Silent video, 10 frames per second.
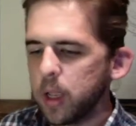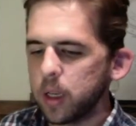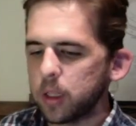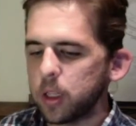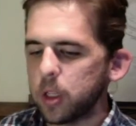
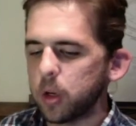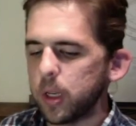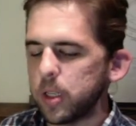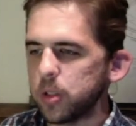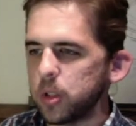
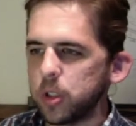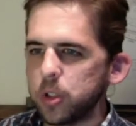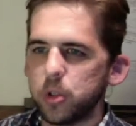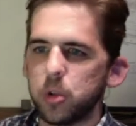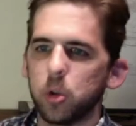it is good
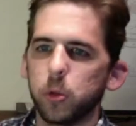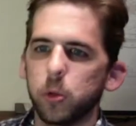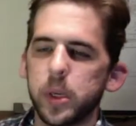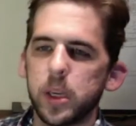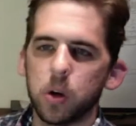to
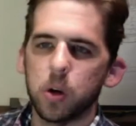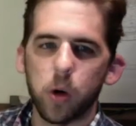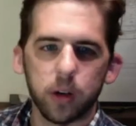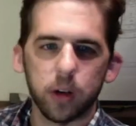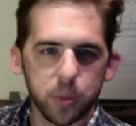be
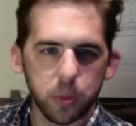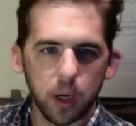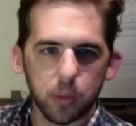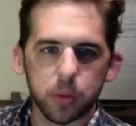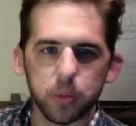aware of these
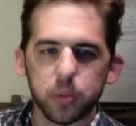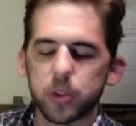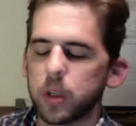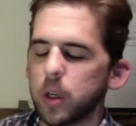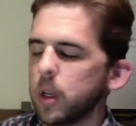
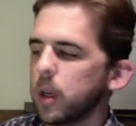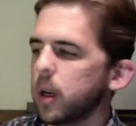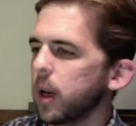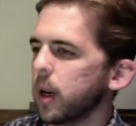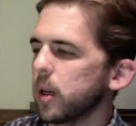problems
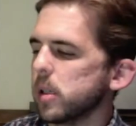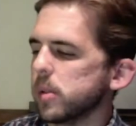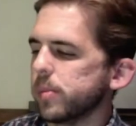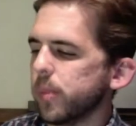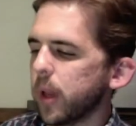
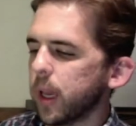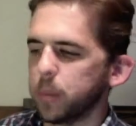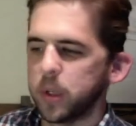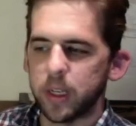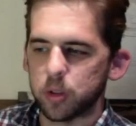and the
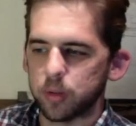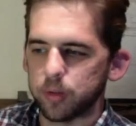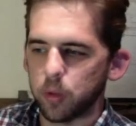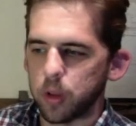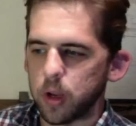potential
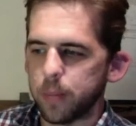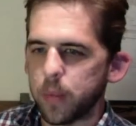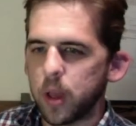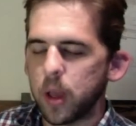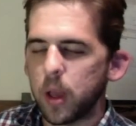for
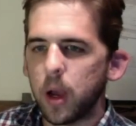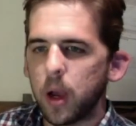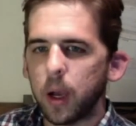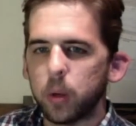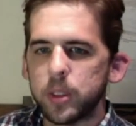them.
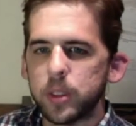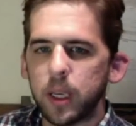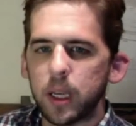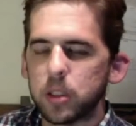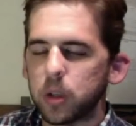I would
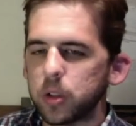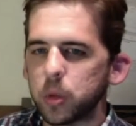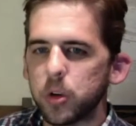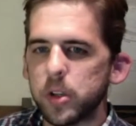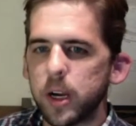say it's also
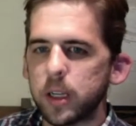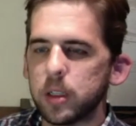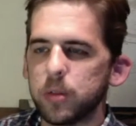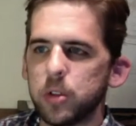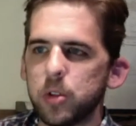
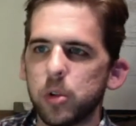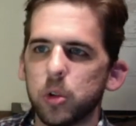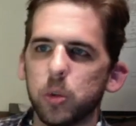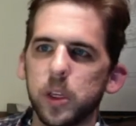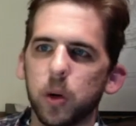productive
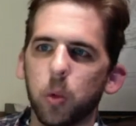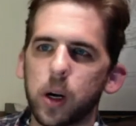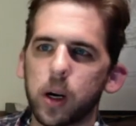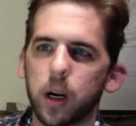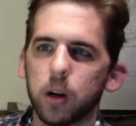to be
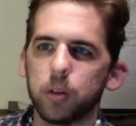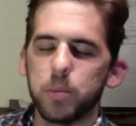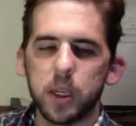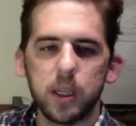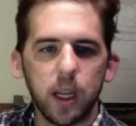aware of
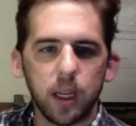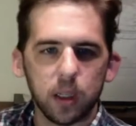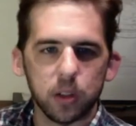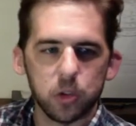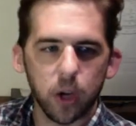
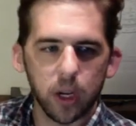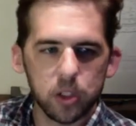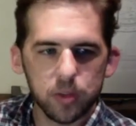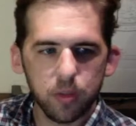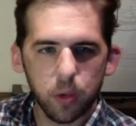mitigating
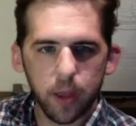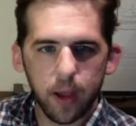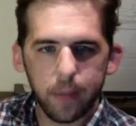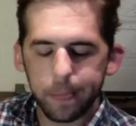strategies for that.